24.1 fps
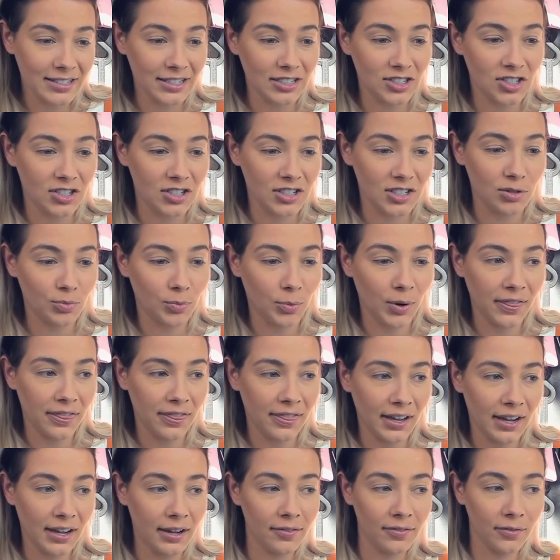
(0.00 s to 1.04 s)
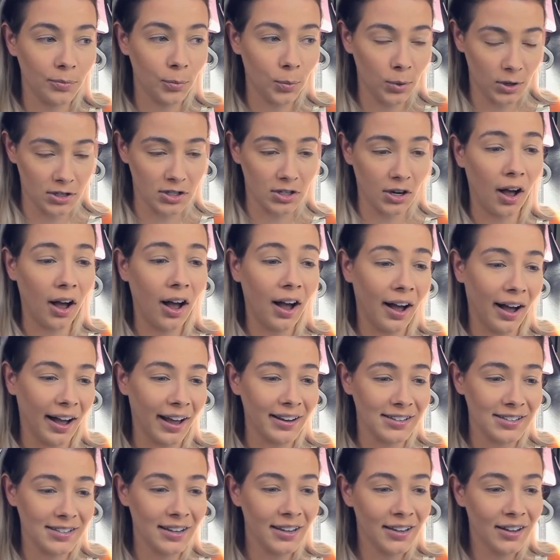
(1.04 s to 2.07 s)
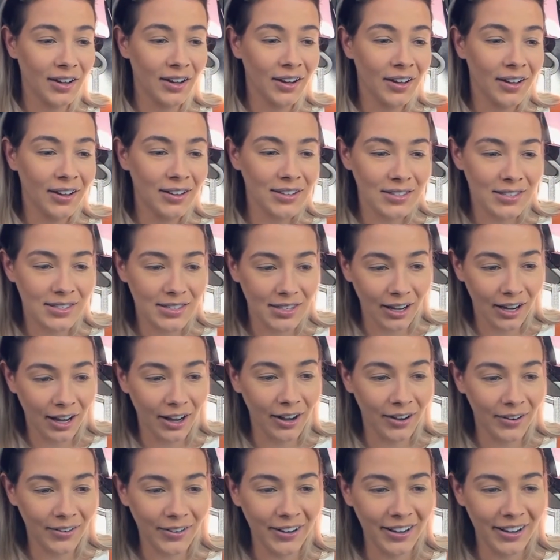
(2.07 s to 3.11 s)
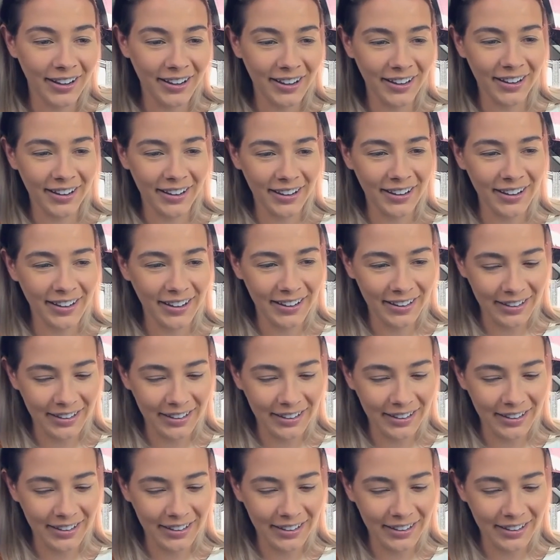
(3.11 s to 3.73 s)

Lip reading: It's just what they were taught. So, alright,